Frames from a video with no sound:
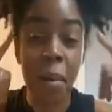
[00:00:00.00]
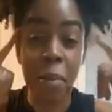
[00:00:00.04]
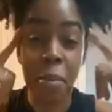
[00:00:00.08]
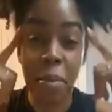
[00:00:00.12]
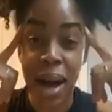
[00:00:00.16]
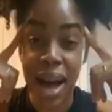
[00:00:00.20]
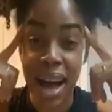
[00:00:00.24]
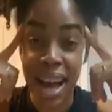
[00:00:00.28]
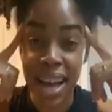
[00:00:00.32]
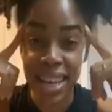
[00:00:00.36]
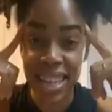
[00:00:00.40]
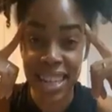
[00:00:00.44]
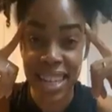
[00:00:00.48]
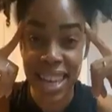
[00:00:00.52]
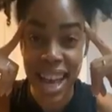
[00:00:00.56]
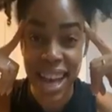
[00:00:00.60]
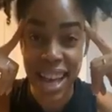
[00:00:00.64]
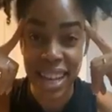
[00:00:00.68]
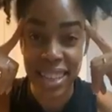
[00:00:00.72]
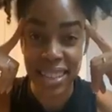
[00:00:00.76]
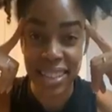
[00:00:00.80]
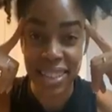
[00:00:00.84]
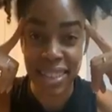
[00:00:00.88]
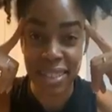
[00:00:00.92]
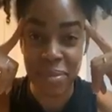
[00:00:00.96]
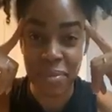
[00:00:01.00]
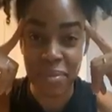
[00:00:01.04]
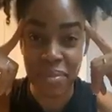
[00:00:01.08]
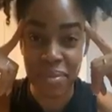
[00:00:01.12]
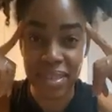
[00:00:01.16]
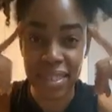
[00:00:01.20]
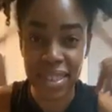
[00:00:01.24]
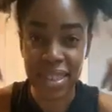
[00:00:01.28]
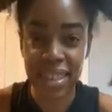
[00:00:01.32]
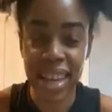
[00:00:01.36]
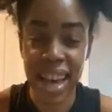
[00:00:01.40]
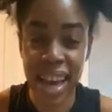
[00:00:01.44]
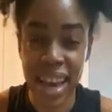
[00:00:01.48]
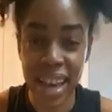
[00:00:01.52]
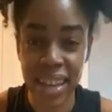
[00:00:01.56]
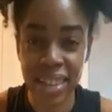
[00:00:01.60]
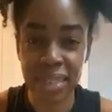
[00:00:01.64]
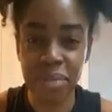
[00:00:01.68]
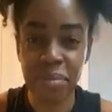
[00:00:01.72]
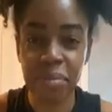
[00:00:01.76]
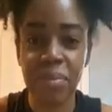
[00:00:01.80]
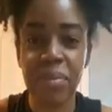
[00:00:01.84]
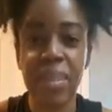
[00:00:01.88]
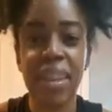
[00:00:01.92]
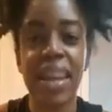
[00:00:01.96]
A mindgasm.
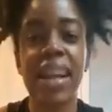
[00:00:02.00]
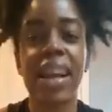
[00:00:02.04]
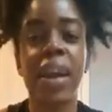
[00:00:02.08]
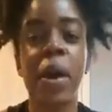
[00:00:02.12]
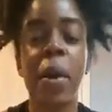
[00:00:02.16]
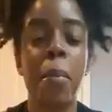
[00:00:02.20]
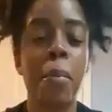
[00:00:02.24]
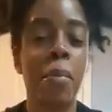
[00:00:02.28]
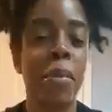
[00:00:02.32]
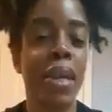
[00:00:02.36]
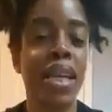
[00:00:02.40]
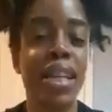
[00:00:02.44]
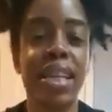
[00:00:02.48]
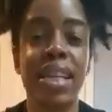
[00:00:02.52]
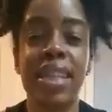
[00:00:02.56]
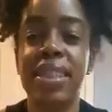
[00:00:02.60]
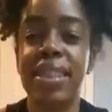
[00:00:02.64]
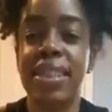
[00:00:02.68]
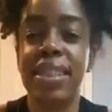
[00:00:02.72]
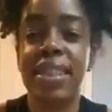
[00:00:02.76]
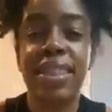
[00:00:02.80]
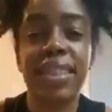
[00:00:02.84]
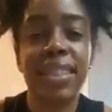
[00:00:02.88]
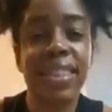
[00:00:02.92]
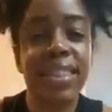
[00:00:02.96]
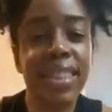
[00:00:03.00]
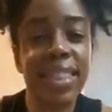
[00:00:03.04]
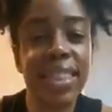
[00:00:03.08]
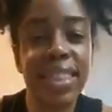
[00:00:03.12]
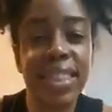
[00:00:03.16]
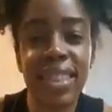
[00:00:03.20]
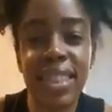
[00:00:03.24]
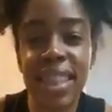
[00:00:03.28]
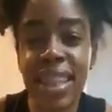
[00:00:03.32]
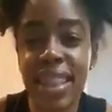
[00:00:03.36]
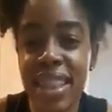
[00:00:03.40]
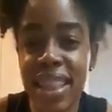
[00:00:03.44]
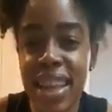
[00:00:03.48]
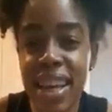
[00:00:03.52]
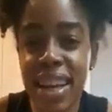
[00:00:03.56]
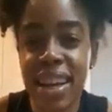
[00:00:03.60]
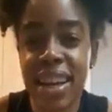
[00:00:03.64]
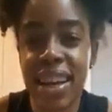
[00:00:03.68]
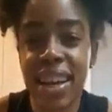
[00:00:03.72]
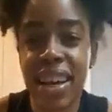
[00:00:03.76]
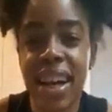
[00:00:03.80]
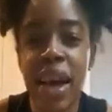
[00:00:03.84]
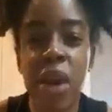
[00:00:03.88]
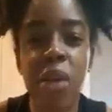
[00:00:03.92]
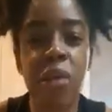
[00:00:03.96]
Okay? Meaning, just sit
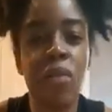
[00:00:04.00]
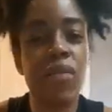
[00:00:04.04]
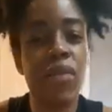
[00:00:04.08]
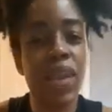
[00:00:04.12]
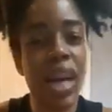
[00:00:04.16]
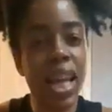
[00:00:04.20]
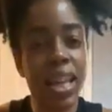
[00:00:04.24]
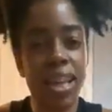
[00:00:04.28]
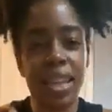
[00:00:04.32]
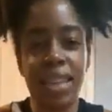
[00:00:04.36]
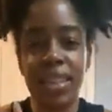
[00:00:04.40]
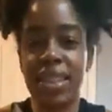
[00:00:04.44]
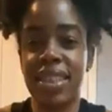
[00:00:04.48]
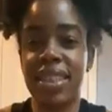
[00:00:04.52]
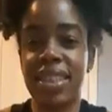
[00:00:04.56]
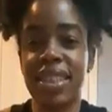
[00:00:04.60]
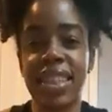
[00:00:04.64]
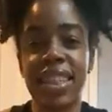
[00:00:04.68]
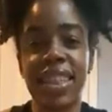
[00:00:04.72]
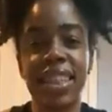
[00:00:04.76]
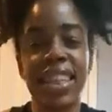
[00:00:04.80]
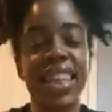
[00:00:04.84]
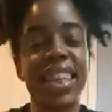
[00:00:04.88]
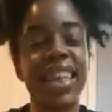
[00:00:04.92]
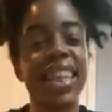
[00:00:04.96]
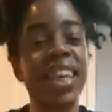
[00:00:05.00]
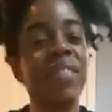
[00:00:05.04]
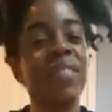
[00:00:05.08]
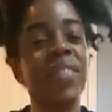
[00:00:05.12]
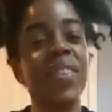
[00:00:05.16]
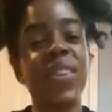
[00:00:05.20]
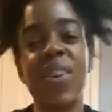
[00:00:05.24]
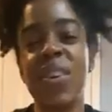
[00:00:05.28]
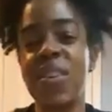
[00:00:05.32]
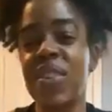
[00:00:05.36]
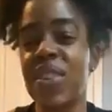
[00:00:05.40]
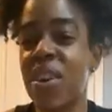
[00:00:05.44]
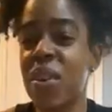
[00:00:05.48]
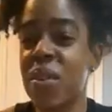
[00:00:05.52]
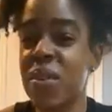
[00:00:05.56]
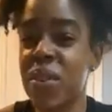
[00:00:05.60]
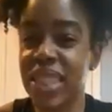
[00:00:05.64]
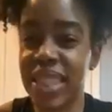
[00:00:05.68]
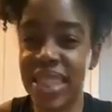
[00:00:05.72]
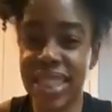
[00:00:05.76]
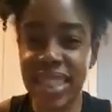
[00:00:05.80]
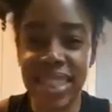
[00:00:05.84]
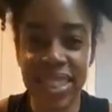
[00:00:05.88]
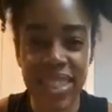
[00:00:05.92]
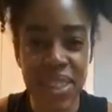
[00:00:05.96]
there. And fellas, if you don't know
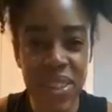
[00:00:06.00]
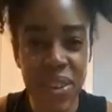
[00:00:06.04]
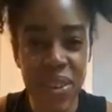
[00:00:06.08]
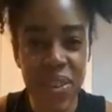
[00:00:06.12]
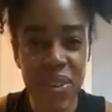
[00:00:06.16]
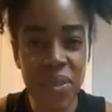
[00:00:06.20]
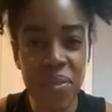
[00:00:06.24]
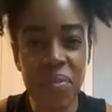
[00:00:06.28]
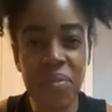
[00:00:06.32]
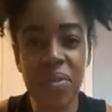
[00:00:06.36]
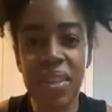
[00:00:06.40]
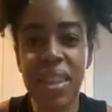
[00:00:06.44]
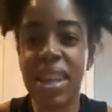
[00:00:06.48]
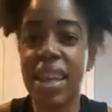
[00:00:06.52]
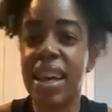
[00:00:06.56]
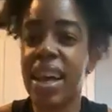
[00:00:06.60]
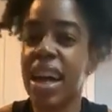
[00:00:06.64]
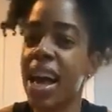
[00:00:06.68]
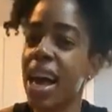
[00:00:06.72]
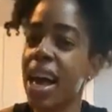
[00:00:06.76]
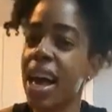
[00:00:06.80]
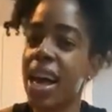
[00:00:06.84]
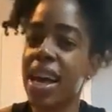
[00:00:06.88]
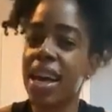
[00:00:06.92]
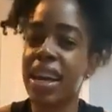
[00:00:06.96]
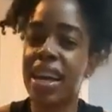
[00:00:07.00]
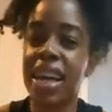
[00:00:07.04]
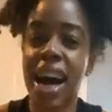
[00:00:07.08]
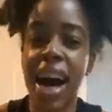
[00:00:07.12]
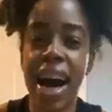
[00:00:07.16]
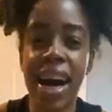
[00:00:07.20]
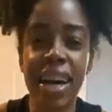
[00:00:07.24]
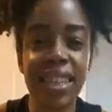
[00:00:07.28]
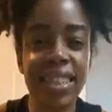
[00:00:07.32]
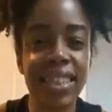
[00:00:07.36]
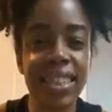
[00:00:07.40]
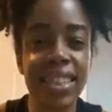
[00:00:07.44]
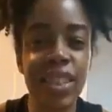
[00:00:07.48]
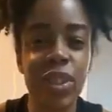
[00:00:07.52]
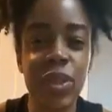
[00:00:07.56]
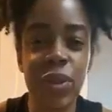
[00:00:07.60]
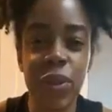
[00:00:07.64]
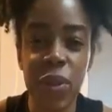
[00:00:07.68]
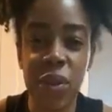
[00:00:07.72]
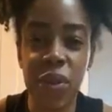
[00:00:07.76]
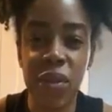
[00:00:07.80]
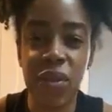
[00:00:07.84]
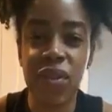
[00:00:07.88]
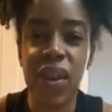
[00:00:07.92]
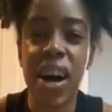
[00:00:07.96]
what to do, hey, God is the
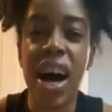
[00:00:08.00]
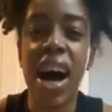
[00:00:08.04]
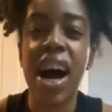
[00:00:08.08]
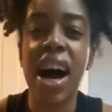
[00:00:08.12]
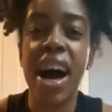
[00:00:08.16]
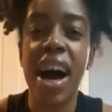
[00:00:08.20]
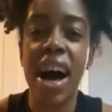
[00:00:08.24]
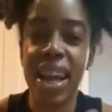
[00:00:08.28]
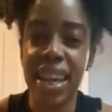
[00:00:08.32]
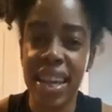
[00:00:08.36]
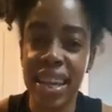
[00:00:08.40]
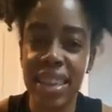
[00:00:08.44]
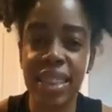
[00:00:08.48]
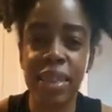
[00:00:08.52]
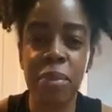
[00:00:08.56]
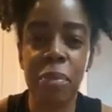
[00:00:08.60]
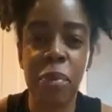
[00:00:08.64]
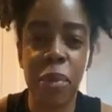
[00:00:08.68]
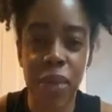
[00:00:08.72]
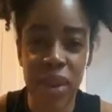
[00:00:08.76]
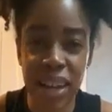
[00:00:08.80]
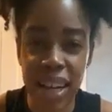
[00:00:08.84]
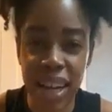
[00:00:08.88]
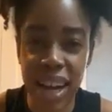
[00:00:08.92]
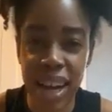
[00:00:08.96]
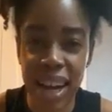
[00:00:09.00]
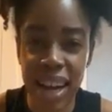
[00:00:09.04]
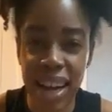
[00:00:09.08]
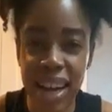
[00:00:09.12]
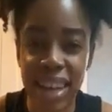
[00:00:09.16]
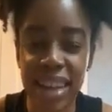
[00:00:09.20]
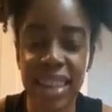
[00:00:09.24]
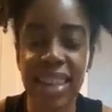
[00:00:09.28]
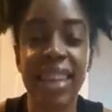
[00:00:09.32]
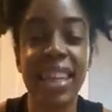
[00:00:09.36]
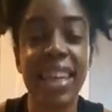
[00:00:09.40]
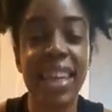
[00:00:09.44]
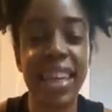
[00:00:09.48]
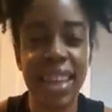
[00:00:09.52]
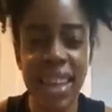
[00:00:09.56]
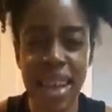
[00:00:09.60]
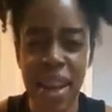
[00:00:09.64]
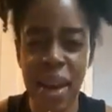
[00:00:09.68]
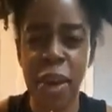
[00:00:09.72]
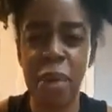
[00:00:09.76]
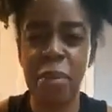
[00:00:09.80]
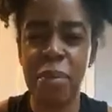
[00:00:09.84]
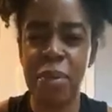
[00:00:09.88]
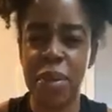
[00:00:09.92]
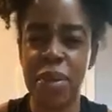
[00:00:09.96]
truth. Holla at your boy God.
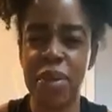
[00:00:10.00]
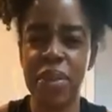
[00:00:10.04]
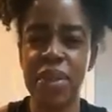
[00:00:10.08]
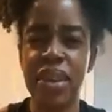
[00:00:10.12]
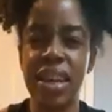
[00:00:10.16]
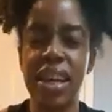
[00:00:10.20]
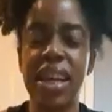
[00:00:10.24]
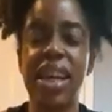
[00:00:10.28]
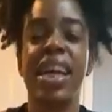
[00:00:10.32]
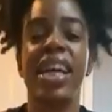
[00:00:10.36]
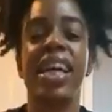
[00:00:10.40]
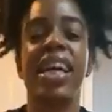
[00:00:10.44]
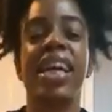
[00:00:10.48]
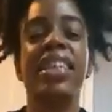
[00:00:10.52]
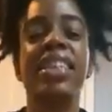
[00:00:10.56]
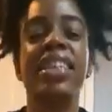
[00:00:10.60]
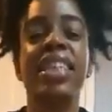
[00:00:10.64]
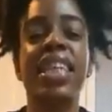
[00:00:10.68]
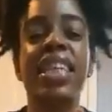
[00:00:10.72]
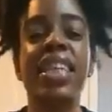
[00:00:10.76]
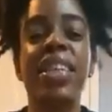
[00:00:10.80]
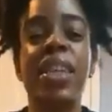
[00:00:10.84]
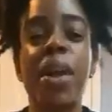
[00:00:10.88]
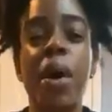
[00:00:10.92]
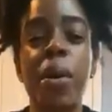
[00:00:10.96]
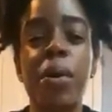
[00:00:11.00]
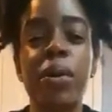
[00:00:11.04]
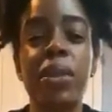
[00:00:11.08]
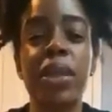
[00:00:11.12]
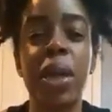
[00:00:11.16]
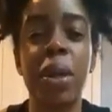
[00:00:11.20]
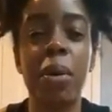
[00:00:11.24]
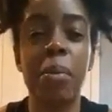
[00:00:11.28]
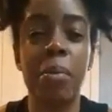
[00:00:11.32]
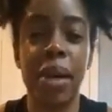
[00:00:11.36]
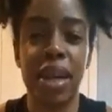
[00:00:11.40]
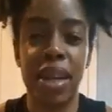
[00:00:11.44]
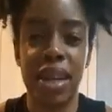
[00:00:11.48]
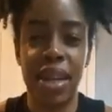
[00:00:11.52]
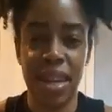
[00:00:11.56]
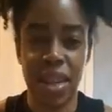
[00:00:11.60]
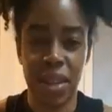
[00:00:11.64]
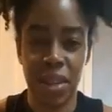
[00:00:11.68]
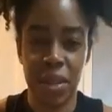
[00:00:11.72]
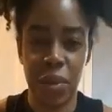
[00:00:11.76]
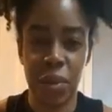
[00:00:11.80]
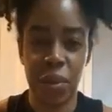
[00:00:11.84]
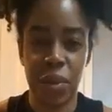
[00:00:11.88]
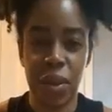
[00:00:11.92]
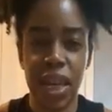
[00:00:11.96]
He'll help you because he knows her better
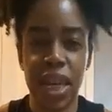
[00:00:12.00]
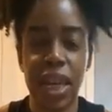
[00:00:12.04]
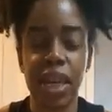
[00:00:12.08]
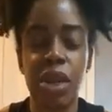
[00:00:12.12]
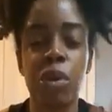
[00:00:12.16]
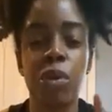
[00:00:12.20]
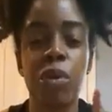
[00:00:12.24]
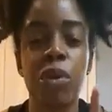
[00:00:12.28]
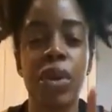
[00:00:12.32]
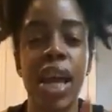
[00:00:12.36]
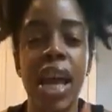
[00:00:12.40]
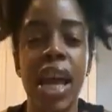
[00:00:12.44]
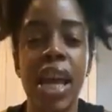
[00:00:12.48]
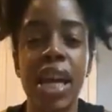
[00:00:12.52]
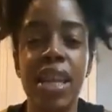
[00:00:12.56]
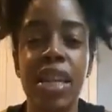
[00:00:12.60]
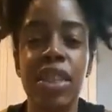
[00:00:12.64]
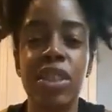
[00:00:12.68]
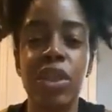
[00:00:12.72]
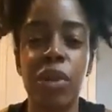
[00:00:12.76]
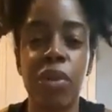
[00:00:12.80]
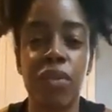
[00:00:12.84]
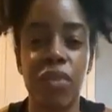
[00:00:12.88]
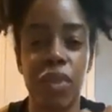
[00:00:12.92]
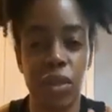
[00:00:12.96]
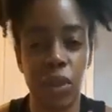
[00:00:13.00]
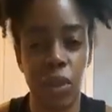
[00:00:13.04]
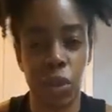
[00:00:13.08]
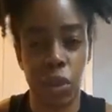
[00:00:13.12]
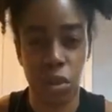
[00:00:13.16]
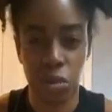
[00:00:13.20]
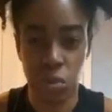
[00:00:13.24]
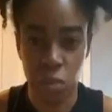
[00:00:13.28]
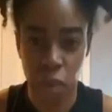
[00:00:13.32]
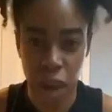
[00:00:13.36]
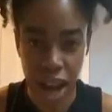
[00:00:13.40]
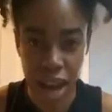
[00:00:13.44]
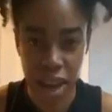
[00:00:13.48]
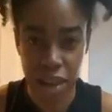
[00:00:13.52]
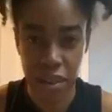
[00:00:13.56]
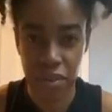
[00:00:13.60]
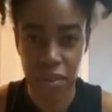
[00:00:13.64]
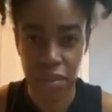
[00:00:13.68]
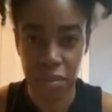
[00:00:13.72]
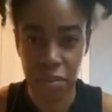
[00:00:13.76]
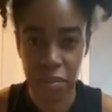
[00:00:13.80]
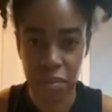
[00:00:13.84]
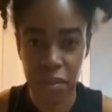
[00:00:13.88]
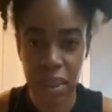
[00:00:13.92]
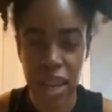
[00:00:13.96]
than you. He created your virtuous
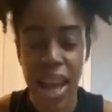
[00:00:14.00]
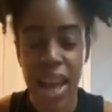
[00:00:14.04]
wife.